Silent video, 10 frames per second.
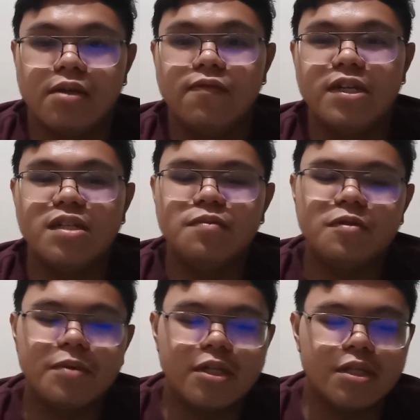Invasive
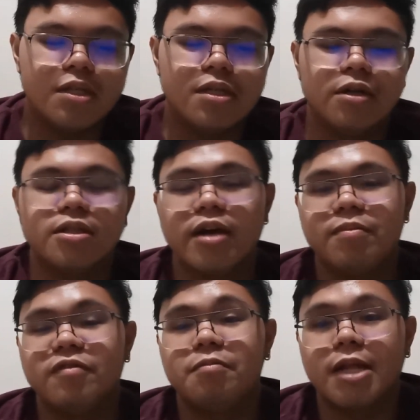species are
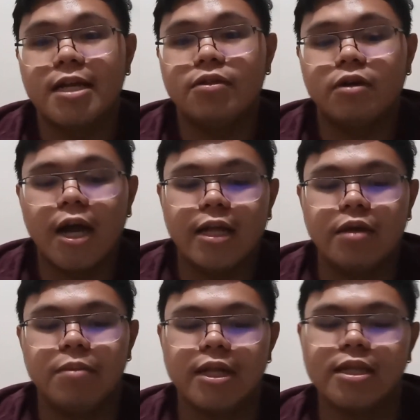type of plant or
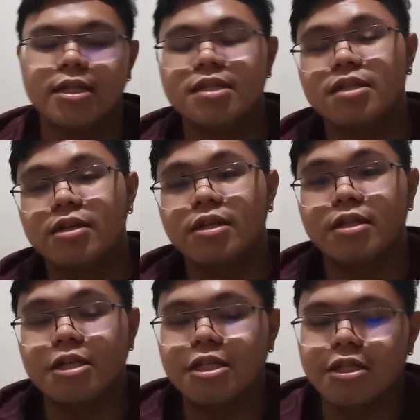animal that is not
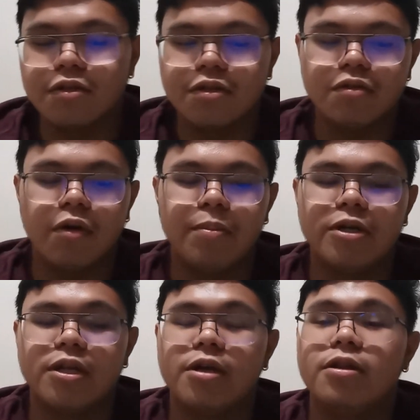indigenous to a
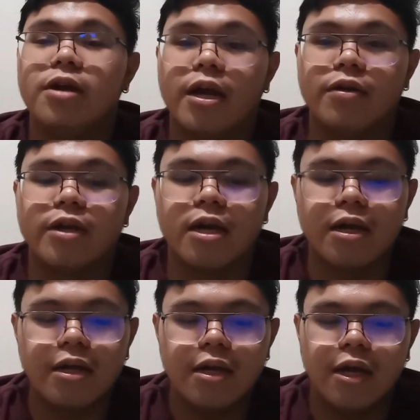particular
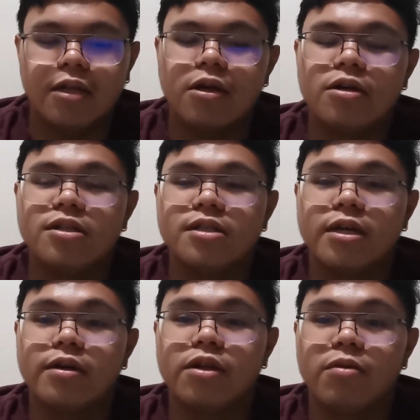area and causes
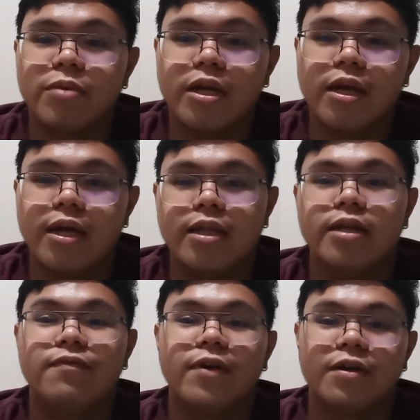economic
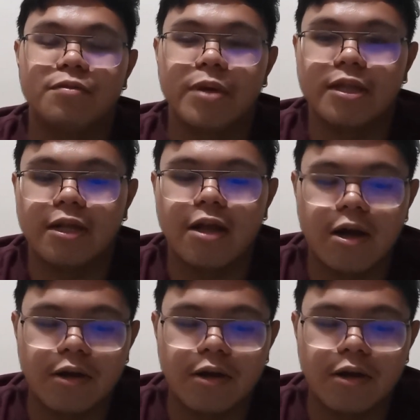and environmental